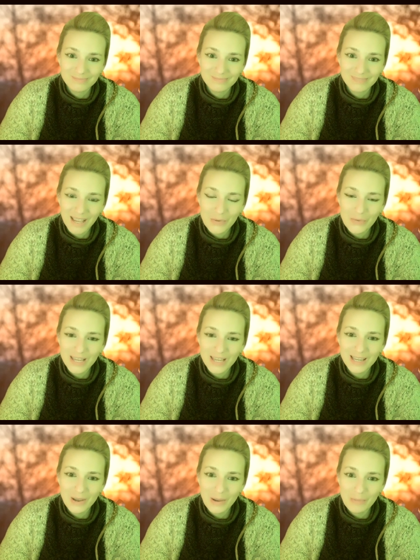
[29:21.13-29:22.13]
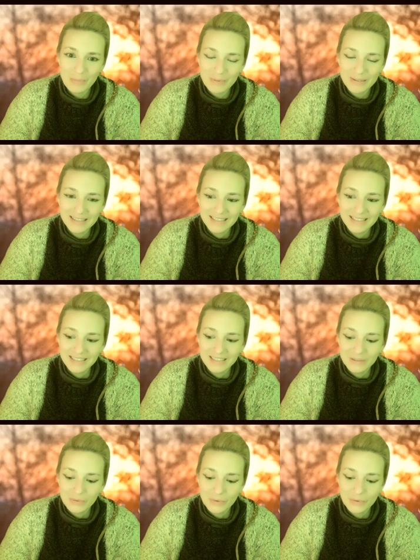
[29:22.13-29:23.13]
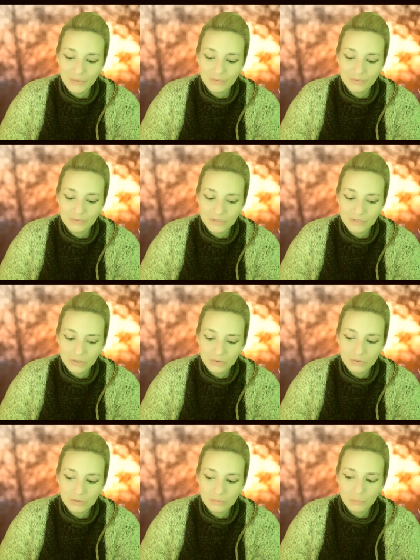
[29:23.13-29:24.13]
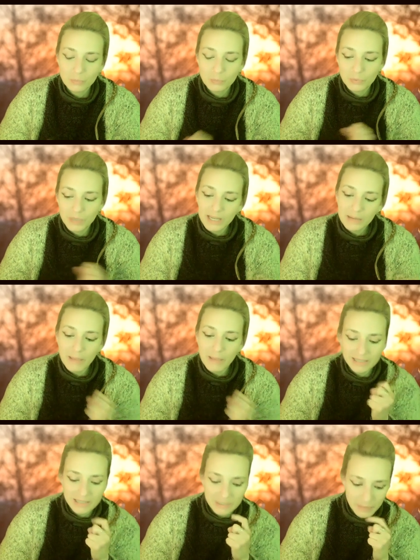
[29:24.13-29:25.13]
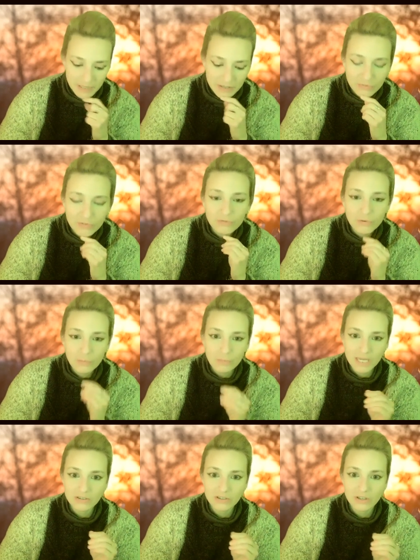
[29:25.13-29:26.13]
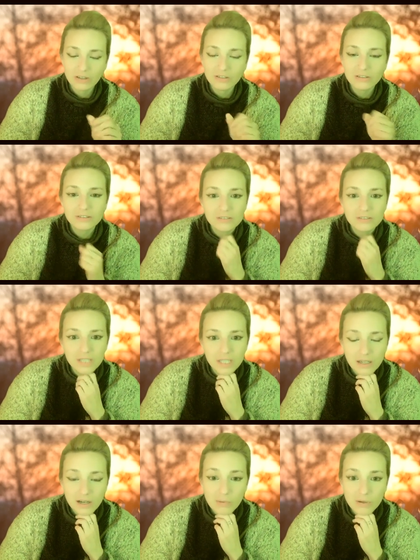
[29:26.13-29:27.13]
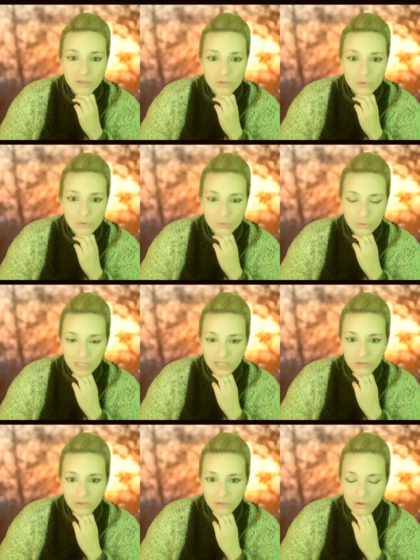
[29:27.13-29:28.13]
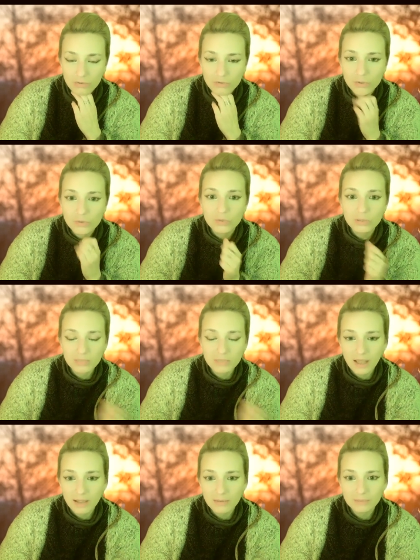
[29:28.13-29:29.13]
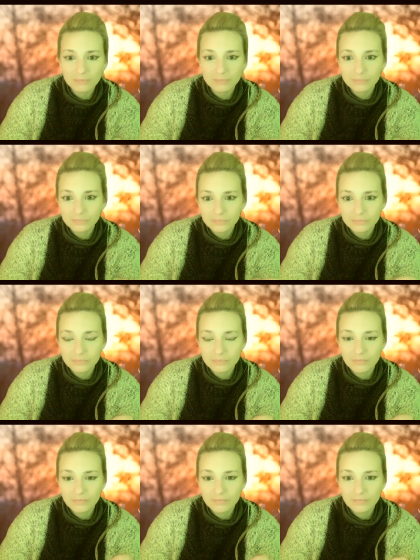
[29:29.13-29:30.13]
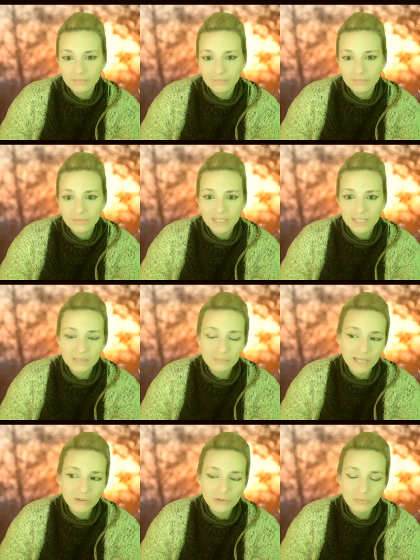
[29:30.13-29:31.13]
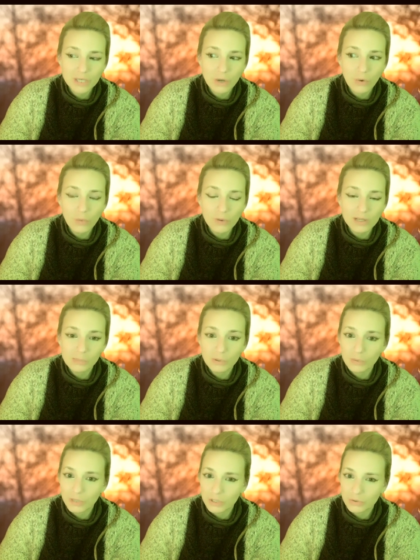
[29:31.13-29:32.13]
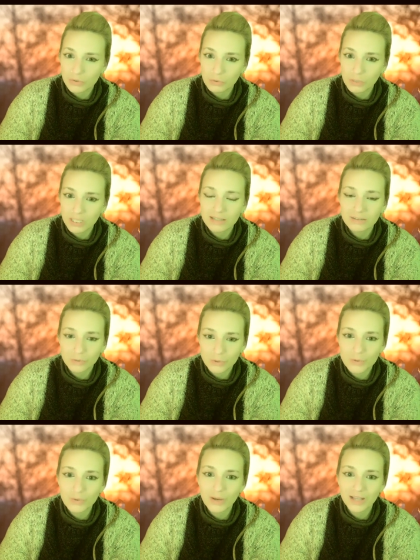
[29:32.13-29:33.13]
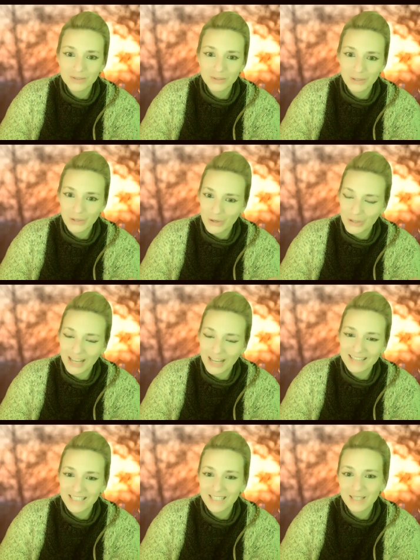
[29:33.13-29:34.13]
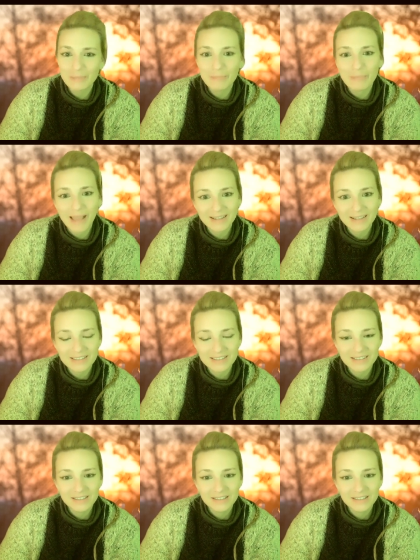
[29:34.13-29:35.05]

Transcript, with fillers: like waking up or you know bringing back this piece of information about the true nature of your dream time. Mm, it might not be always, but when you do it, it also has a long lasting impact.